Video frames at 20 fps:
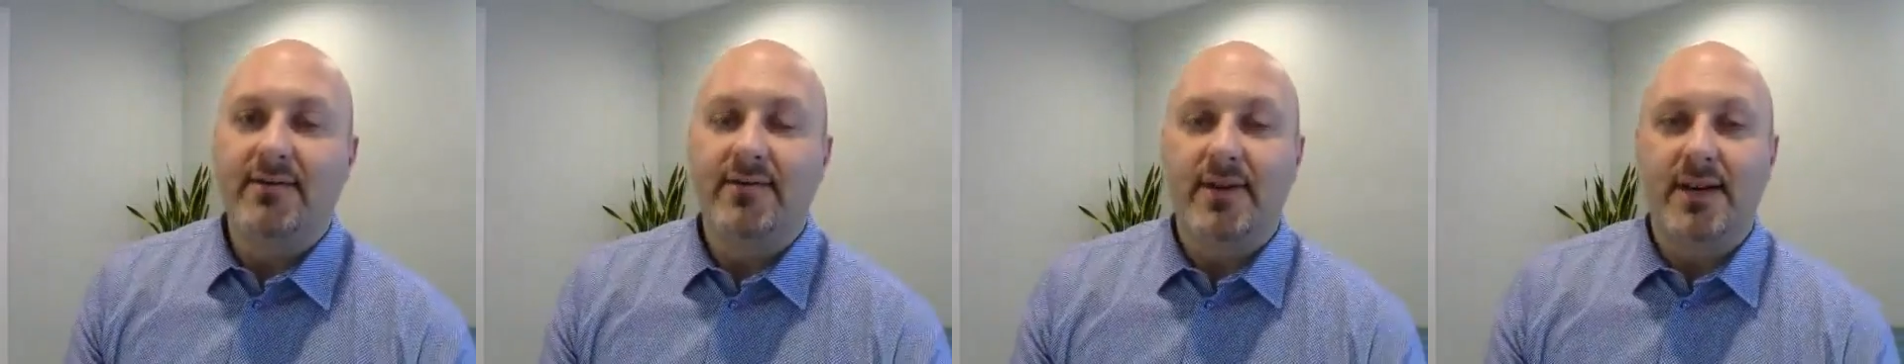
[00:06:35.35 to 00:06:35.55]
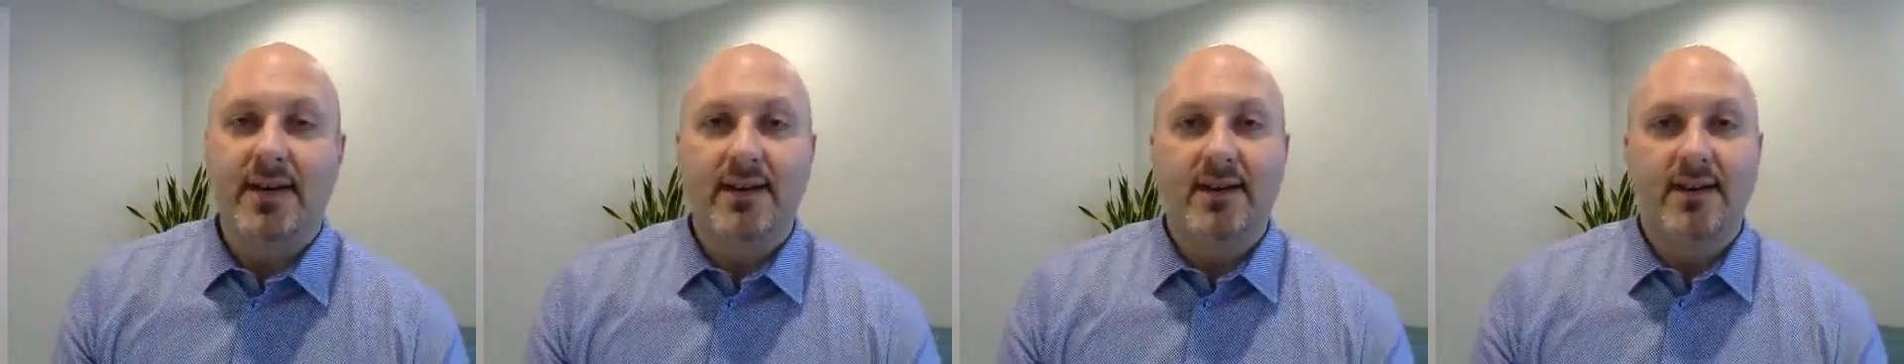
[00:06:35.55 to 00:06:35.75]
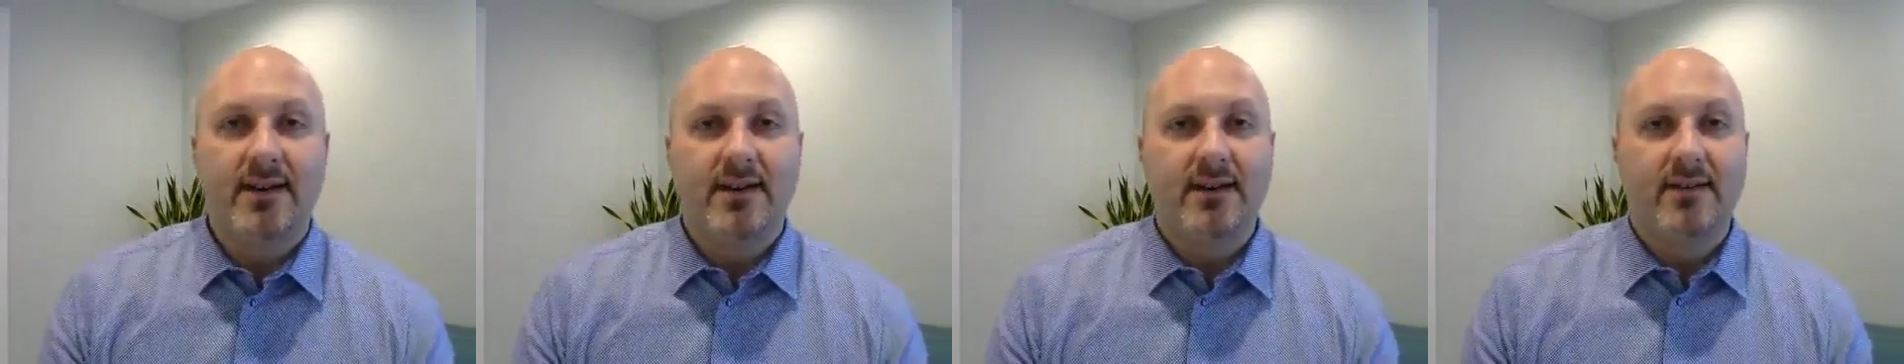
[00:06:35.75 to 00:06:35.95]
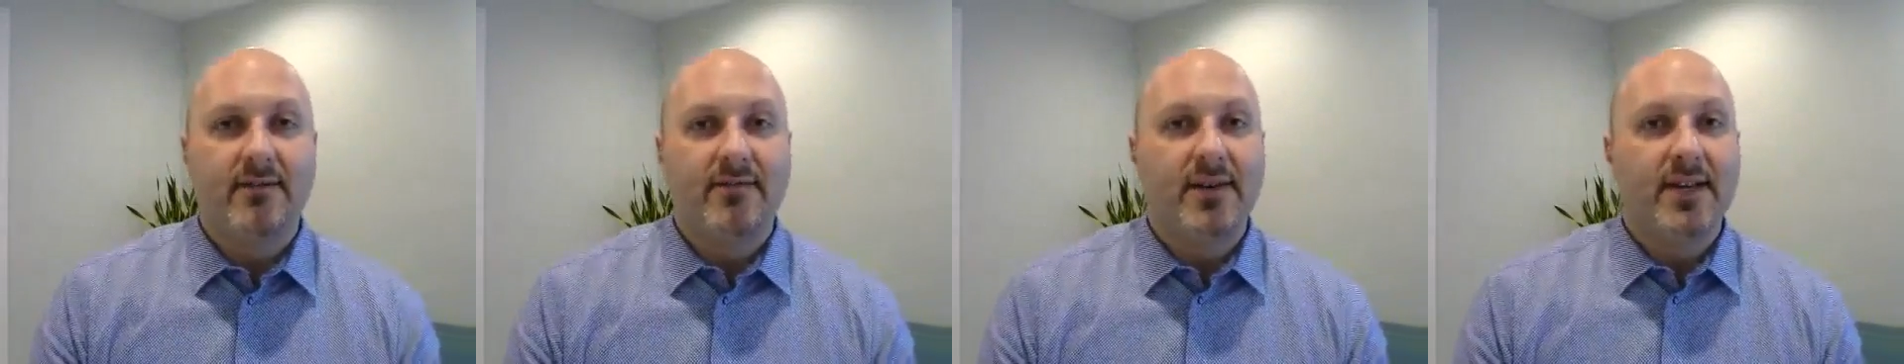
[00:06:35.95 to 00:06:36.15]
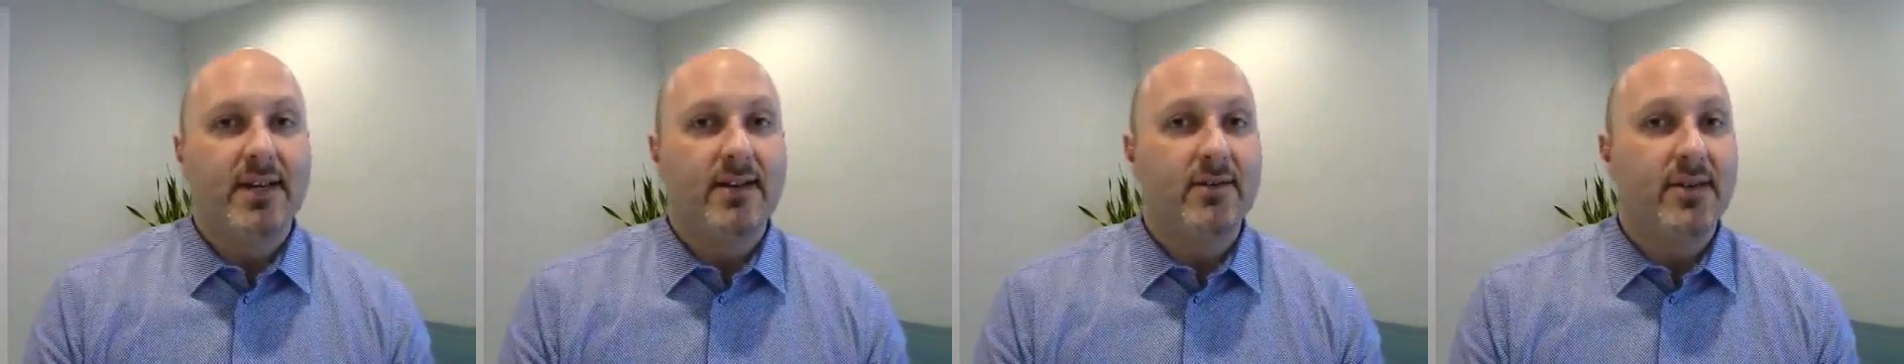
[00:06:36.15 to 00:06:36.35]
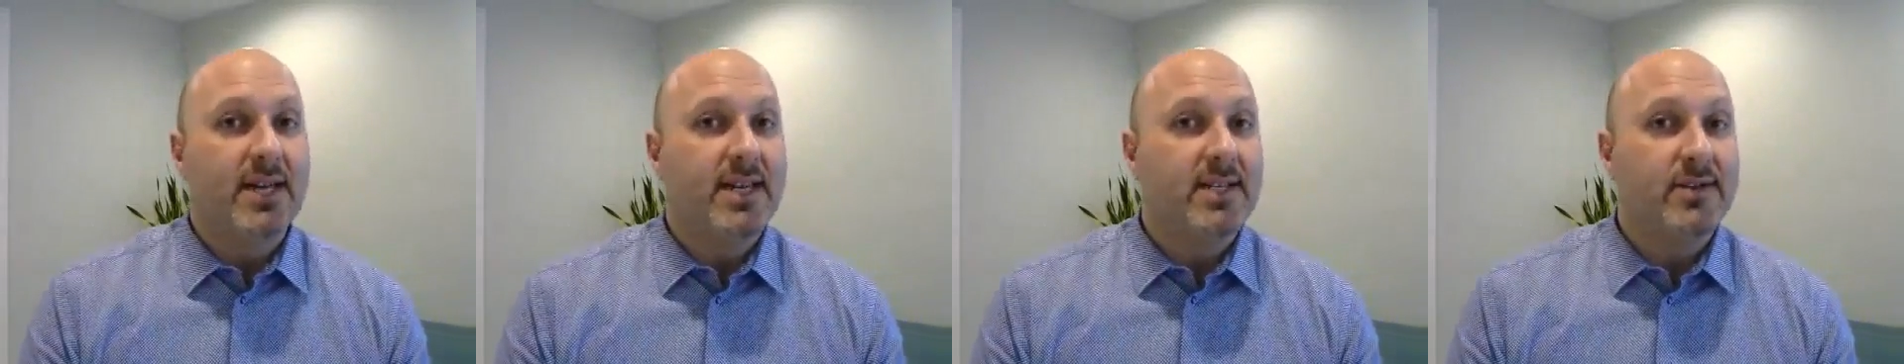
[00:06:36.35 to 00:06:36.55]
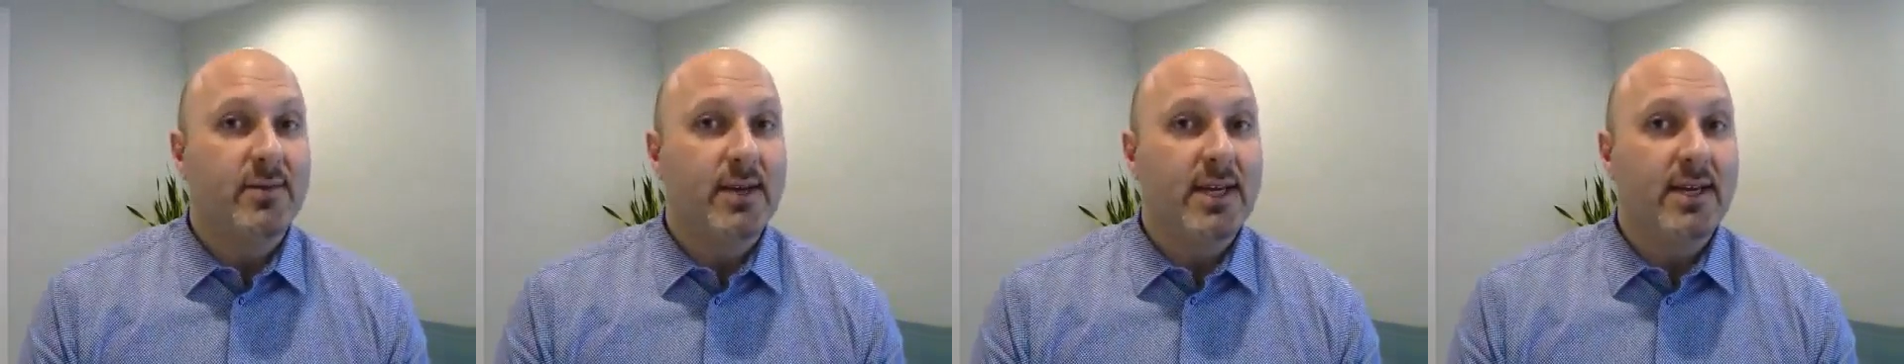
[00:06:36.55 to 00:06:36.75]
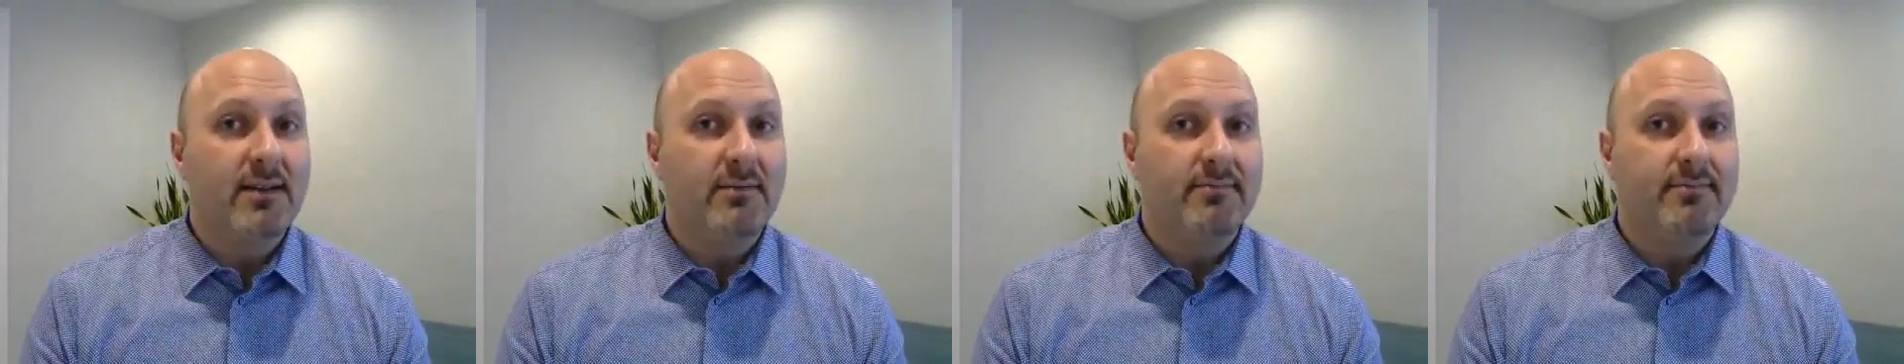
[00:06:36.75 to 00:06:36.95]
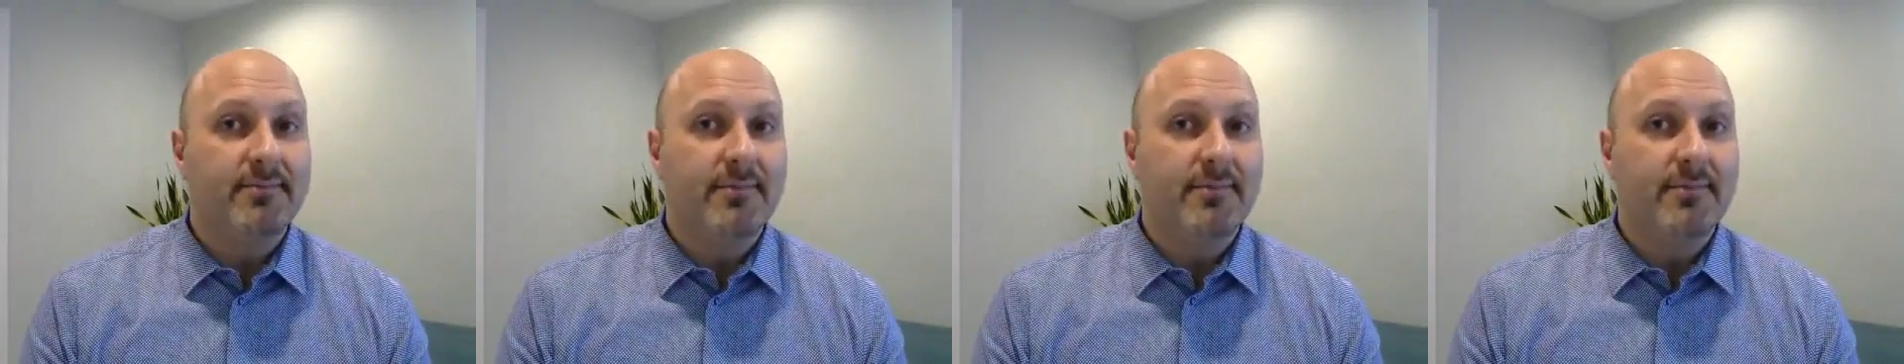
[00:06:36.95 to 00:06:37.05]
a video next week.